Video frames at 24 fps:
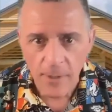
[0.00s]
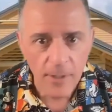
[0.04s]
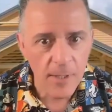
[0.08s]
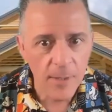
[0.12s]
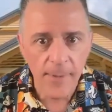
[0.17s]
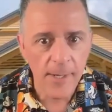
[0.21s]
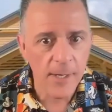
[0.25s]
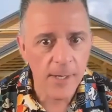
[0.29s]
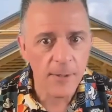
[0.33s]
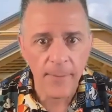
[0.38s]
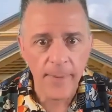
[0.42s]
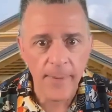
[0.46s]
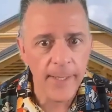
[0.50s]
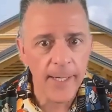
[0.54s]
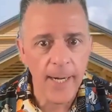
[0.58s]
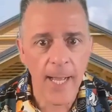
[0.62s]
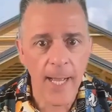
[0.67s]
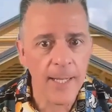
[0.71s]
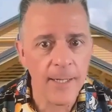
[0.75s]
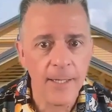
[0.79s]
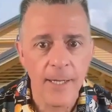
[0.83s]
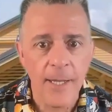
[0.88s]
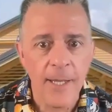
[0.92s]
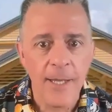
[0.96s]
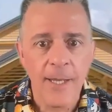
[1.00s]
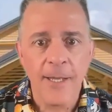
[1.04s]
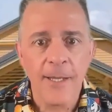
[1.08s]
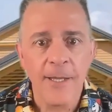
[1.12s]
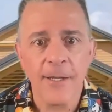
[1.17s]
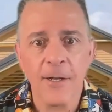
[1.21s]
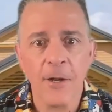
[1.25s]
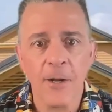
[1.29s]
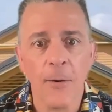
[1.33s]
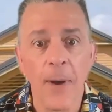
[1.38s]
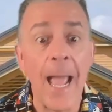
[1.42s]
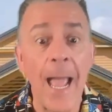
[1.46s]
They may or may not,
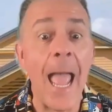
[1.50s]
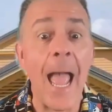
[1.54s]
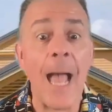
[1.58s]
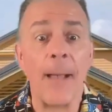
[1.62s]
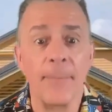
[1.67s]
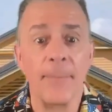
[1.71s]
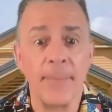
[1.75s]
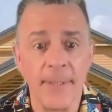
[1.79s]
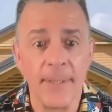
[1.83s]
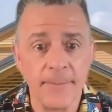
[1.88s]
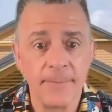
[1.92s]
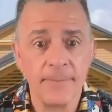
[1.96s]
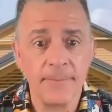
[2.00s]
happen.